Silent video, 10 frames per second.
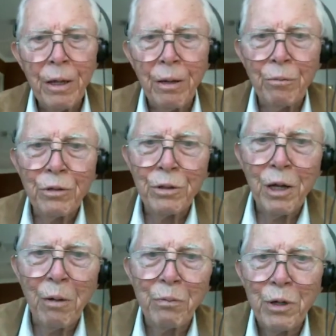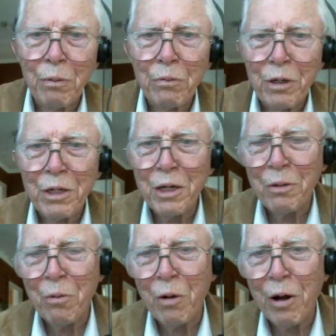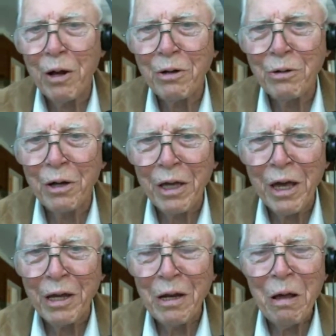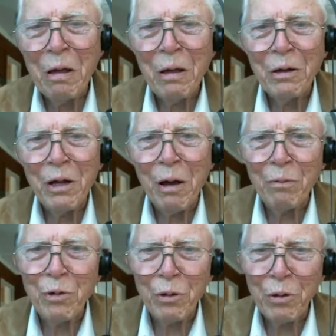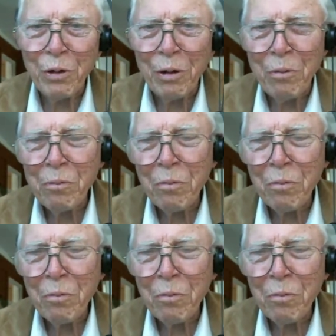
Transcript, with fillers: I'm stopped up this morning, so I can't talk too good.